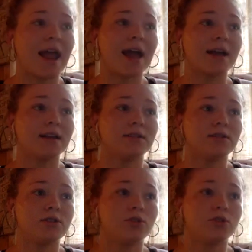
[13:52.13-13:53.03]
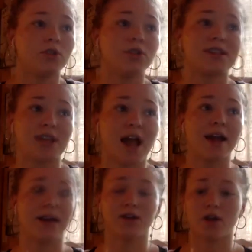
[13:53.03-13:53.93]
had to
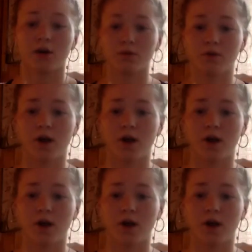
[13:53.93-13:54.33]
decide, you know,